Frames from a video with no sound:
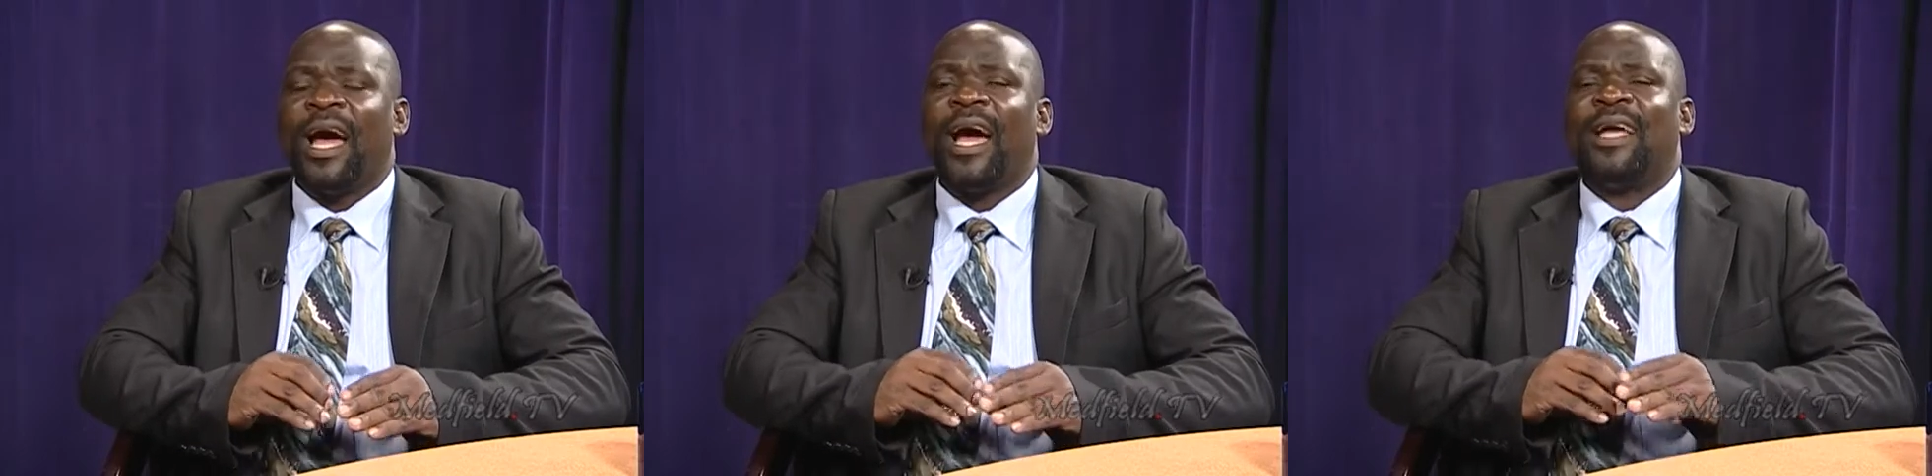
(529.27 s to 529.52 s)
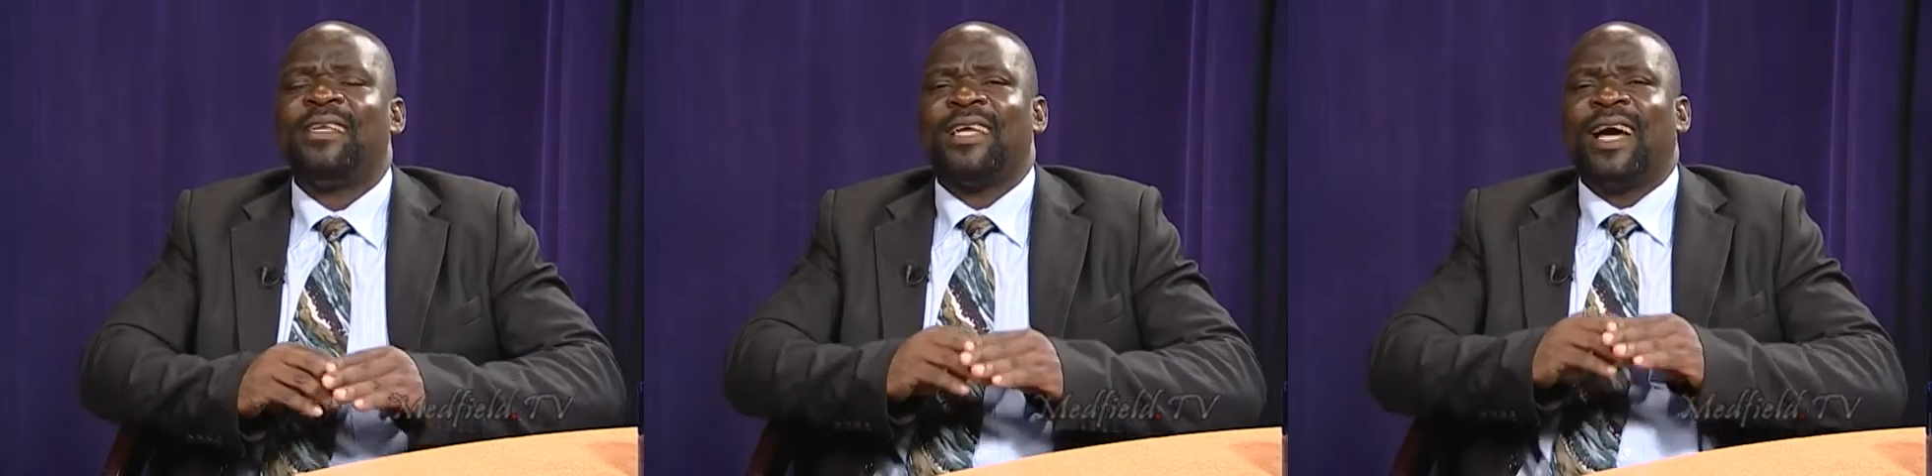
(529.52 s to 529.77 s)

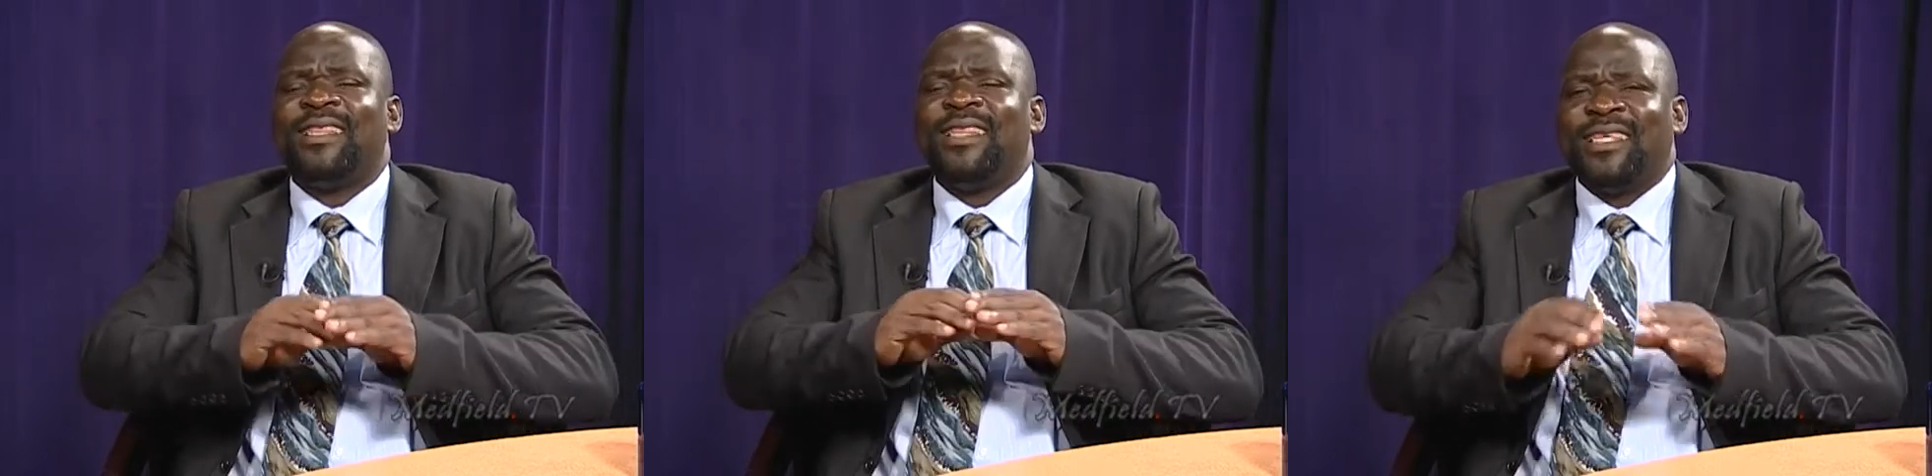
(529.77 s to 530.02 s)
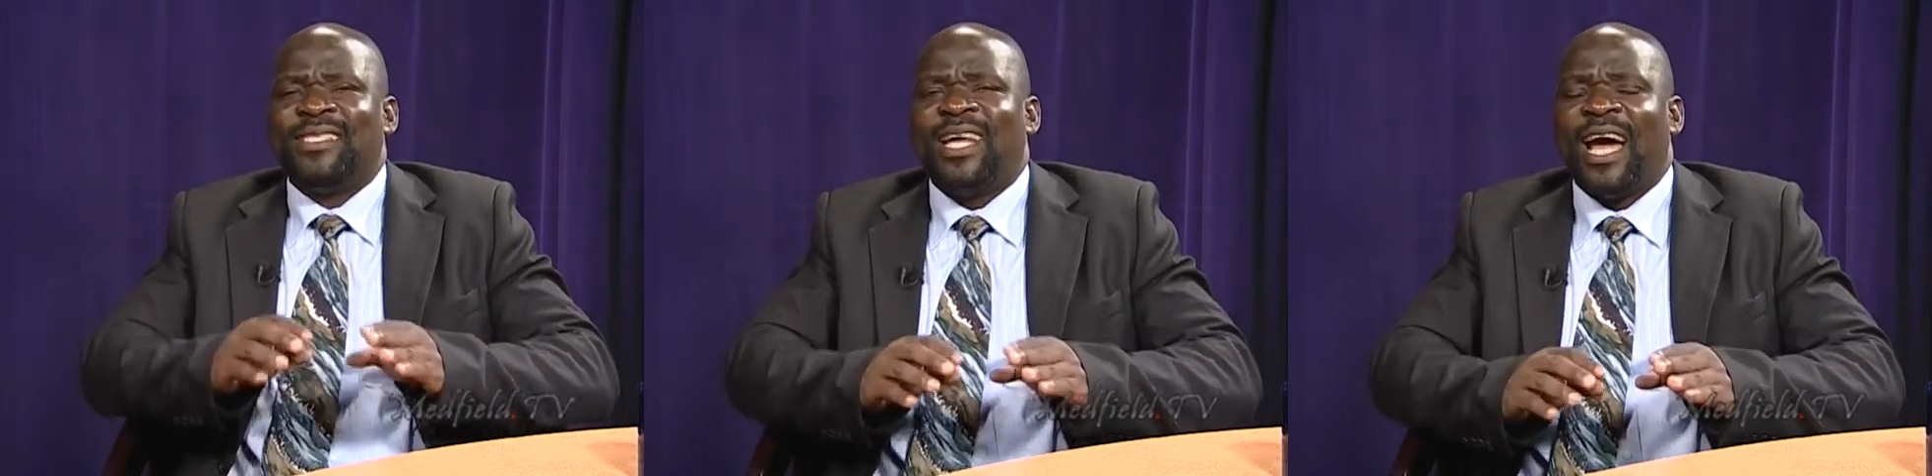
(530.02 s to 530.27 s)
And at
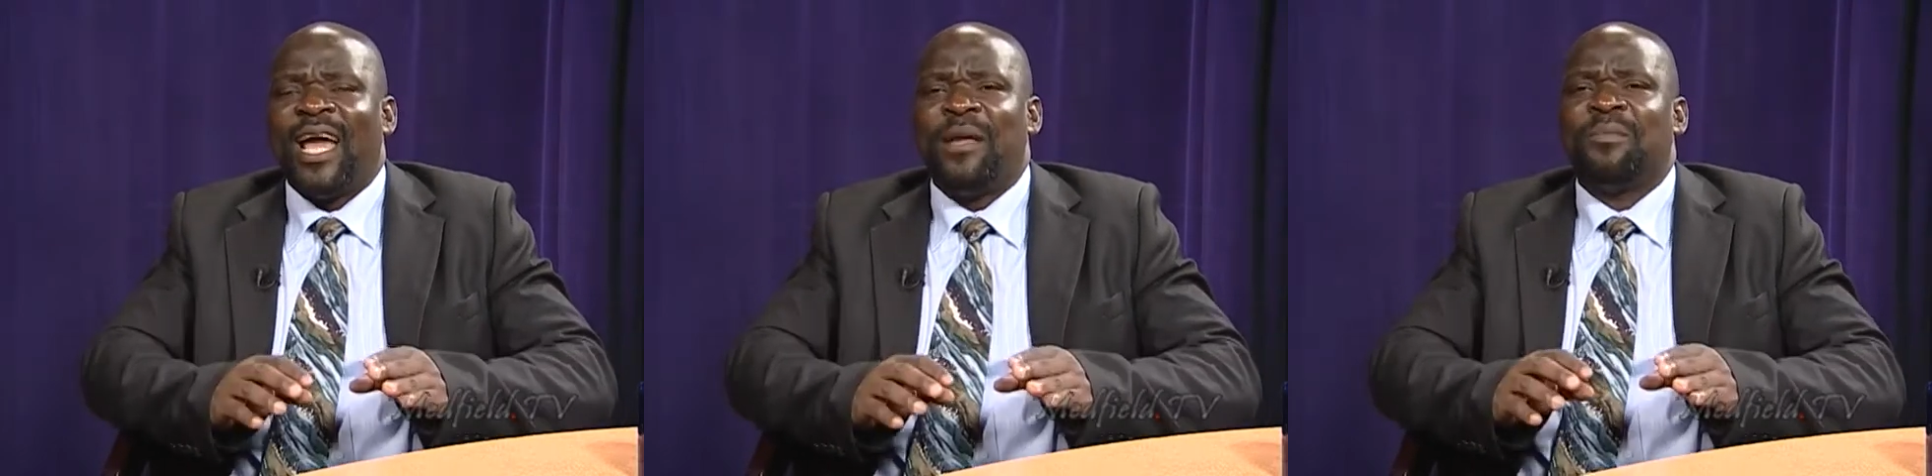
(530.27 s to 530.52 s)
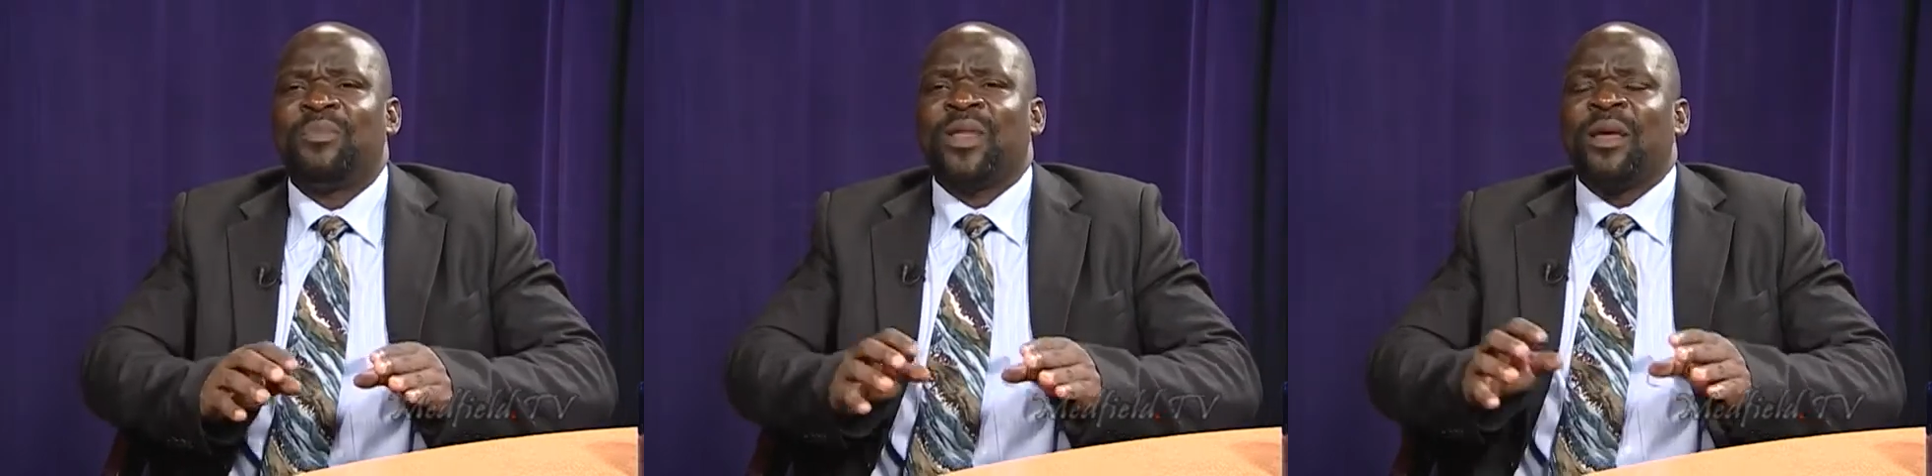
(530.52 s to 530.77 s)
that
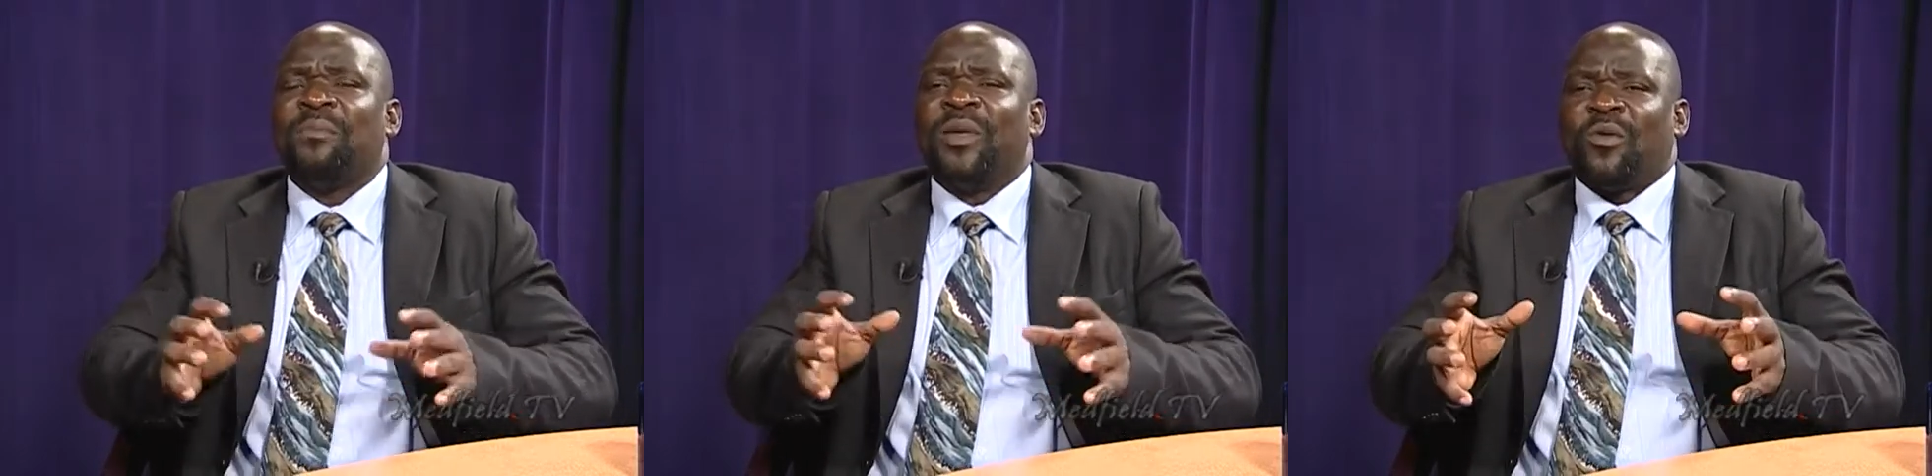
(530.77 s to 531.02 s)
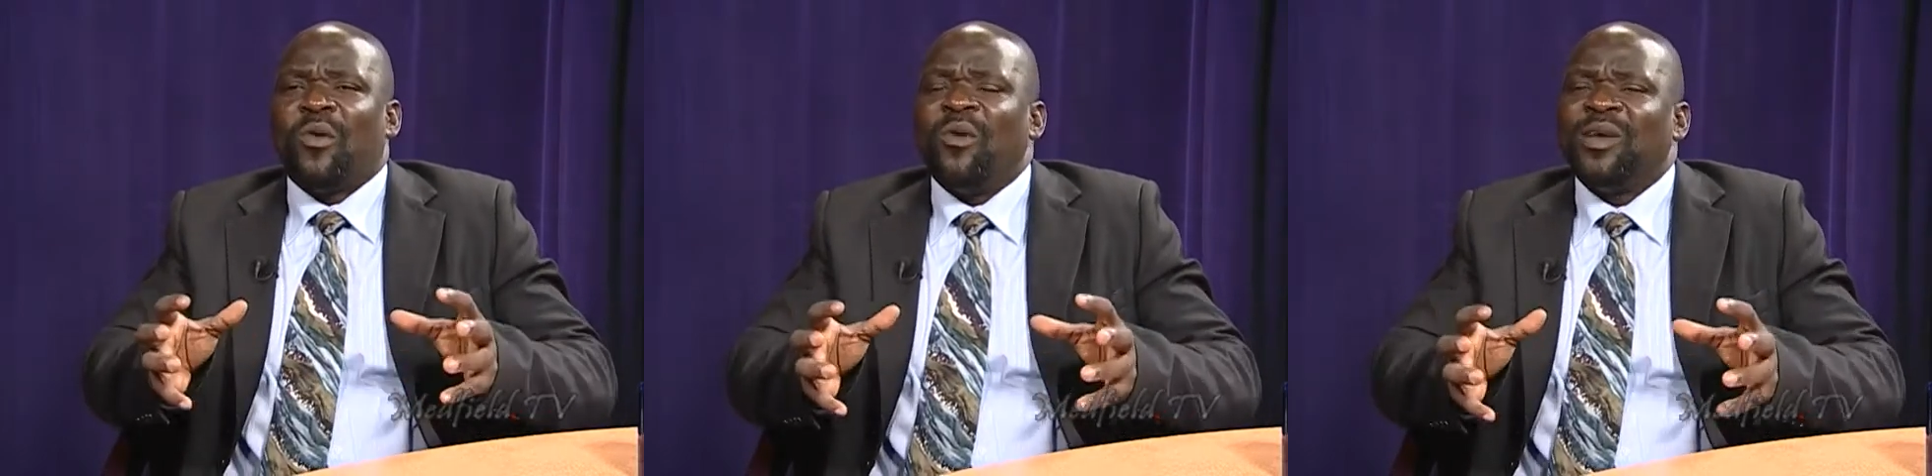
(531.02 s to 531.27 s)
time,
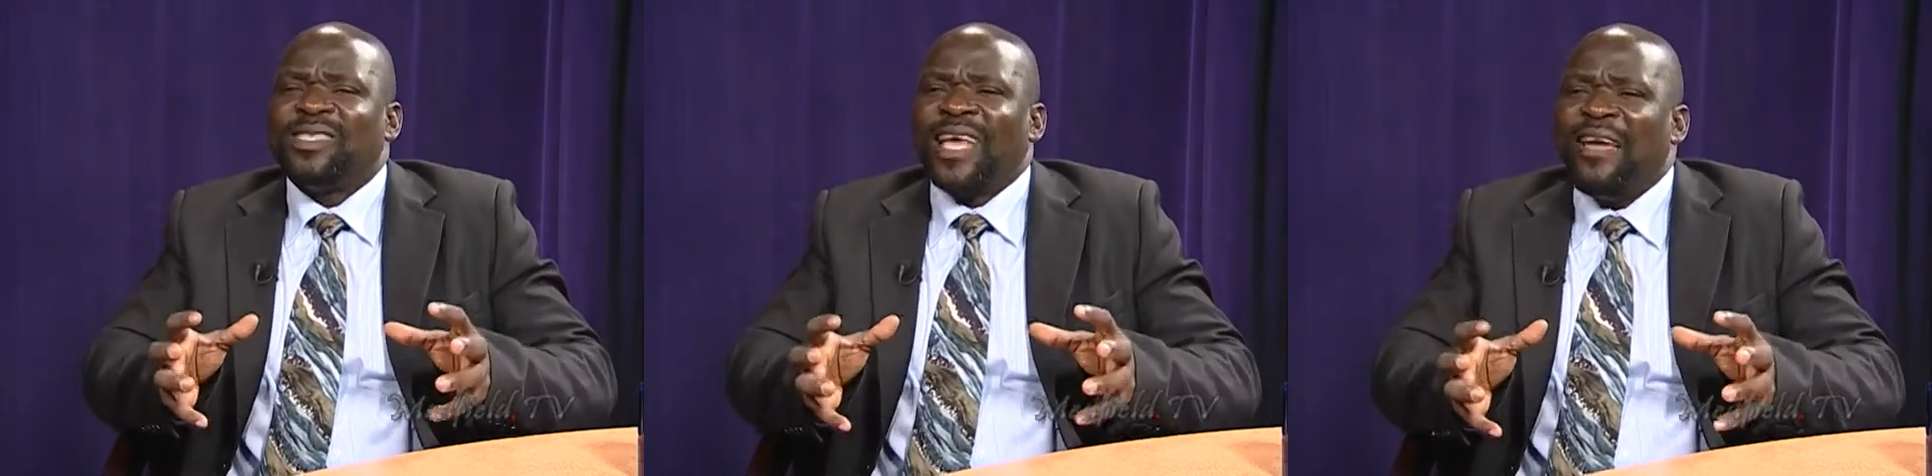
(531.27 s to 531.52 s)
because